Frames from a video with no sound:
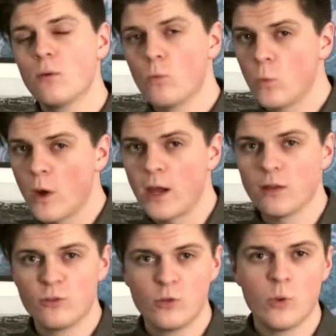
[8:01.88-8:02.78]
way
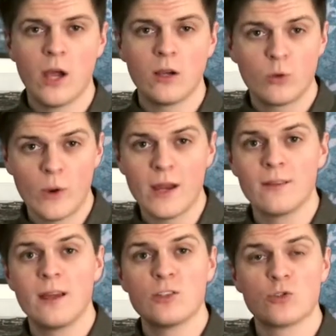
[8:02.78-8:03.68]
to
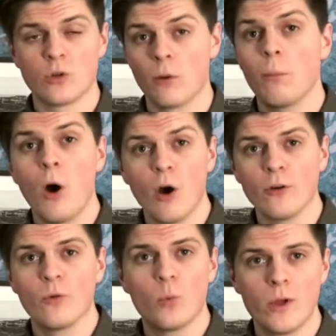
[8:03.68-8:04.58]
create a stronger
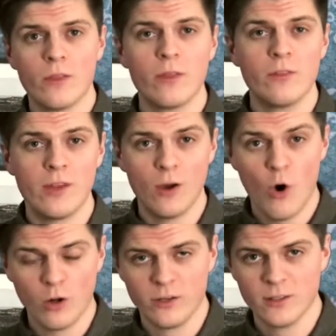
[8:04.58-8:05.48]
bond with the
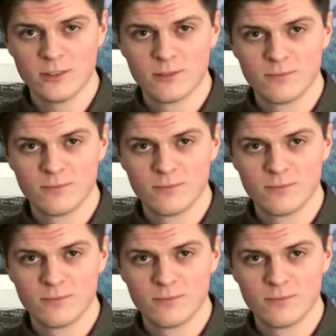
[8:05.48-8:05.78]
audience.